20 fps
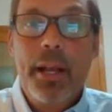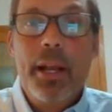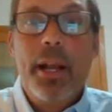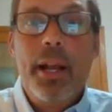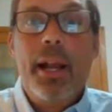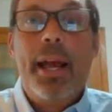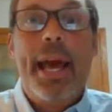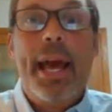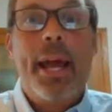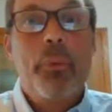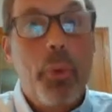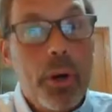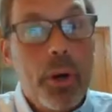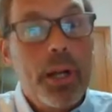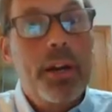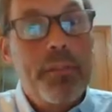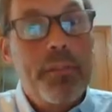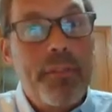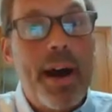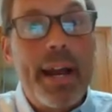And we're
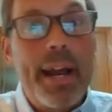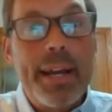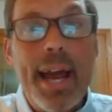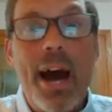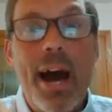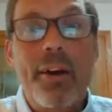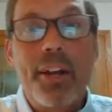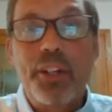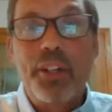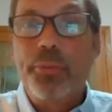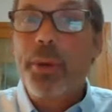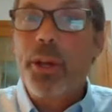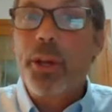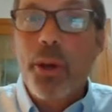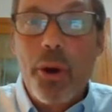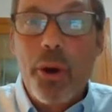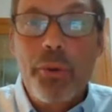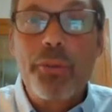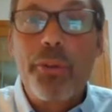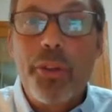going to find out as we
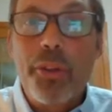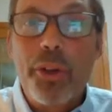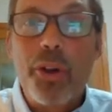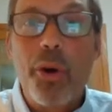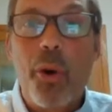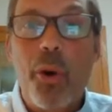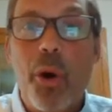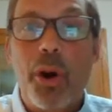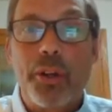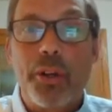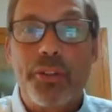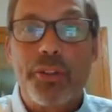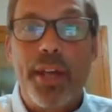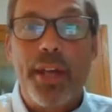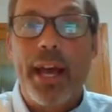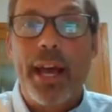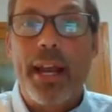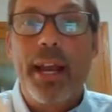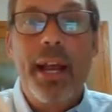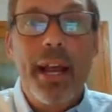go through the course
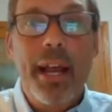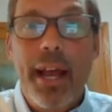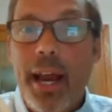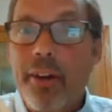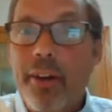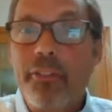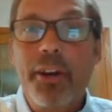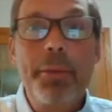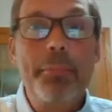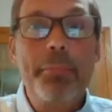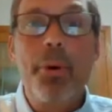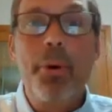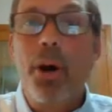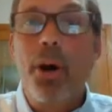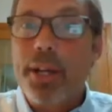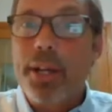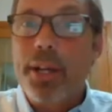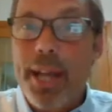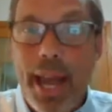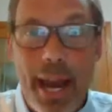that every
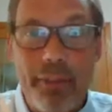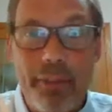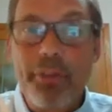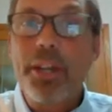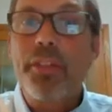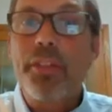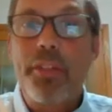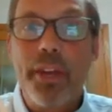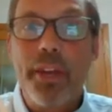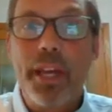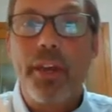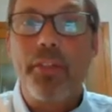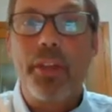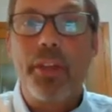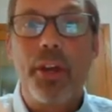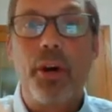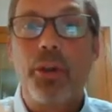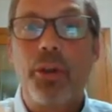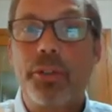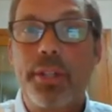book, everything in the
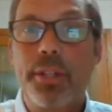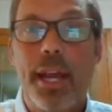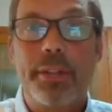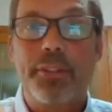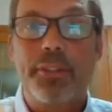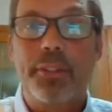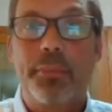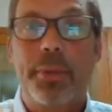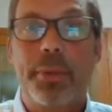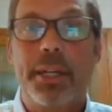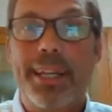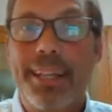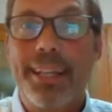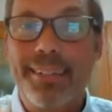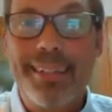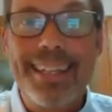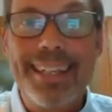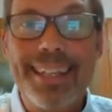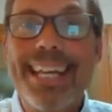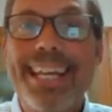Old Testament is
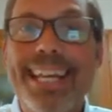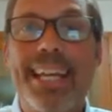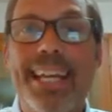leading